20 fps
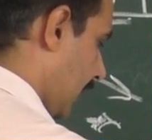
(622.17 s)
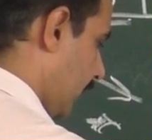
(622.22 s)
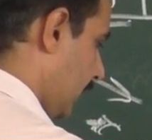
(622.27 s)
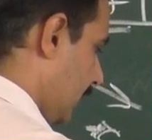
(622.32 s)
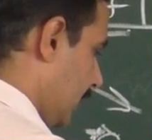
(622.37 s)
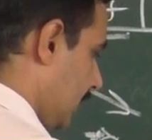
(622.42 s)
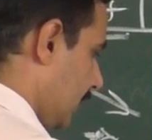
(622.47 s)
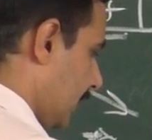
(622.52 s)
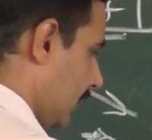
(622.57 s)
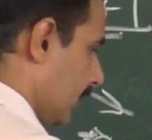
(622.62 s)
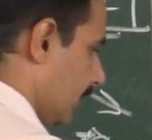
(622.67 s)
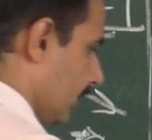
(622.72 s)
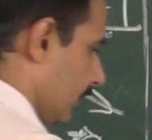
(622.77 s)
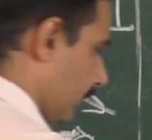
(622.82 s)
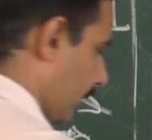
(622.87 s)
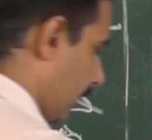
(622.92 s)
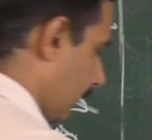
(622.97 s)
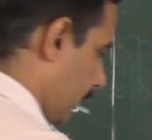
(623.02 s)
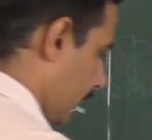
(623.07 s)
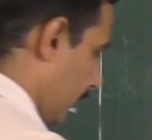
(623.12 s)
tower
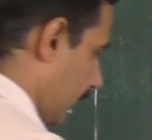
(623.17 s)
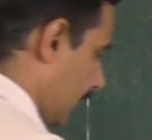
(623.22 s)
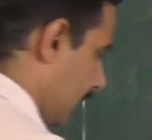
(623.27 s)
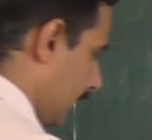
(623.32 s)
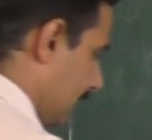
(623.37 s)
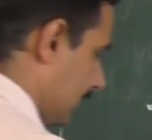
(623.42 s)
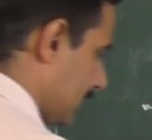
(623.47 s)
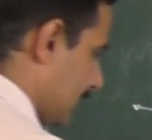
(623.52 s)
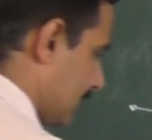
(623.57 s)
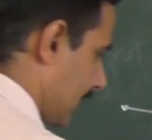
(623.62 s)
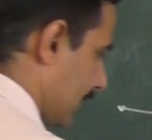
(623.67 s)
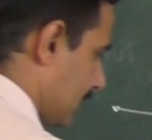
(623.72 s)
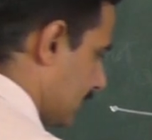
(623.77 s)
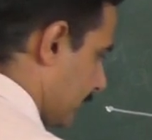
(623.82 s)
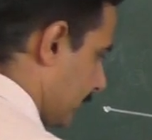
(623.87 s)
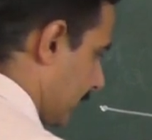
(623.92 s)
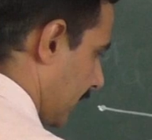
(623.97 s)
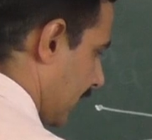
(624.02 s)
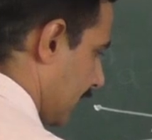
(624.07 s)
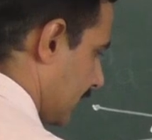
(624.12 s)
from a very
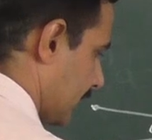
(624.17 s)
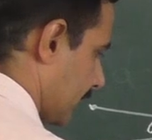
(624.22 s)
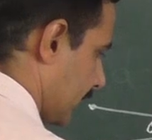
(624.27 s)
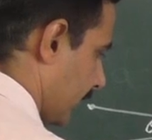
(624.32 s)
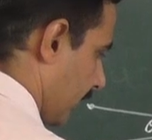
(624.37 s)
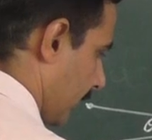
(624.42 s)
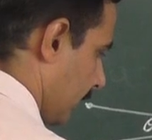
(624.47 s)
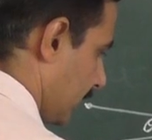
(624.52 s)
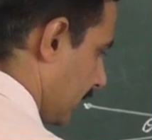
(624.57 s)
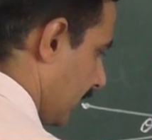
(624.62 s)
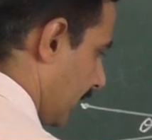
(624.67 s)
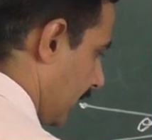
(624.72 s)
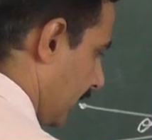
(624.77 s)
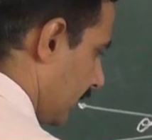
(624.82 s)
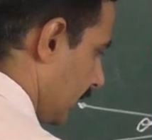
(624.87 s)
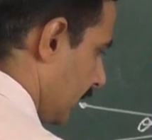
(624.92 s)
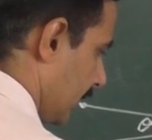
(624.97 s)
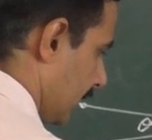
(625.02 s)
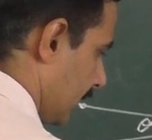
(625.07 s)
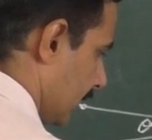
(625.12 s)
distant place from here,
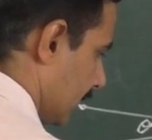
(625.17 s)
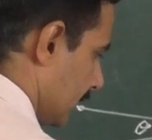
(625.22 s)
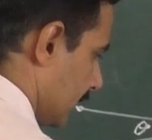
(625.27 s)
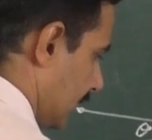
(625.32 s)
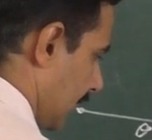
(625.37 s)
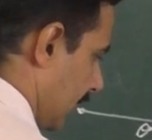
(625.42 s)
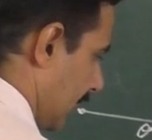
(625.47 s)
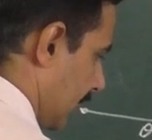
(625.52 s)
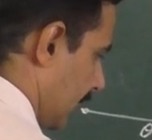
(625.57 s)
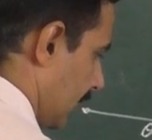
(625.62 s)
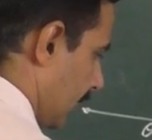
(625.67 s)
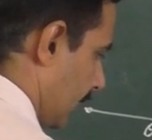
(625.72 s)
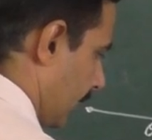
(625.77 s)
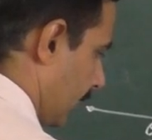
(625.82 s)
then